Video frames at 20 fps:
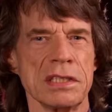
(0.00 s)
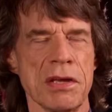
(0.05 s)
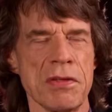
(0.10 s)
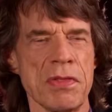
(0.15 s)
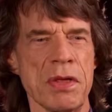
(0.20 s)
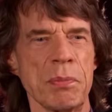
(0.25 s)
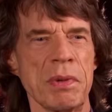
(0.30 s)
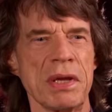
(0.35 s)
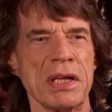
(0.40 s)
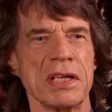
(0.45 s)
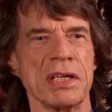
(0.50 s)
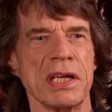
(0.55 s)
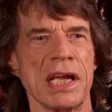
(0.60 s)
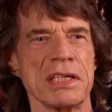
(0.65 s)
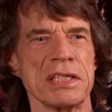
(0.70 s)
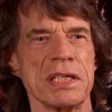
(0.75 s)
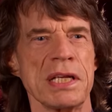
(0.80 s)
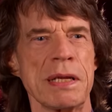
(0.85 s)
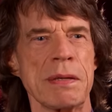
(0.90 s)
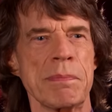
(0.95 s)
don't think we could
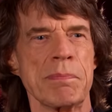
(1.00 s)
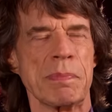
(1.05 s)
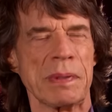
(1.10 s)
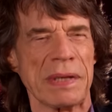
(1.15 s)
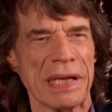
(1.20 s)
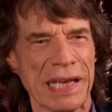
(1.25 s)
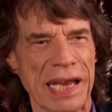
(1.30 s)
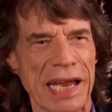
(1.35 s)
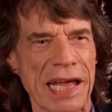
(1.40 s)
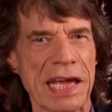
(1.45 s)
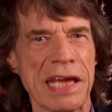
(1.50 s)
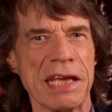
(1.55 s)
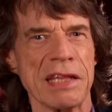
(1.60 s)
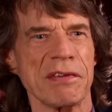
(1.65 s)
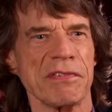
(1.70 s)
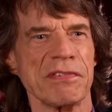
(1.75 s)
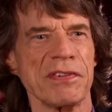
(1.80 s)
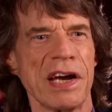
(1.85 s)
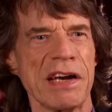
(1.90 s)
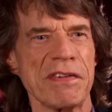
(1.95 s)
actually play the
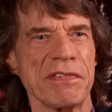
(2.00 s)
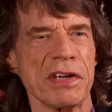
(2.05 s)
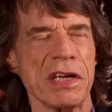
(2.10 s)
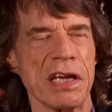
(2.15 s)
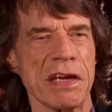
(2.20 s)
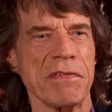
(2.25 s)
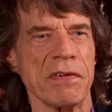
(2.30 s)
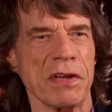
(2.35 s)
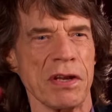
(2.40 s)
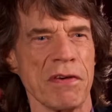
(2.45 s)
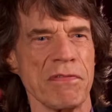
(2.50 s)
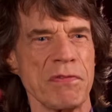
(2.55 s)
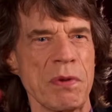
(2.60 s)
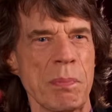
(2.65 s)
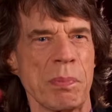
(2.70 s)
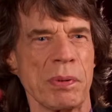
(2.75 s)
five hundred. You know, if you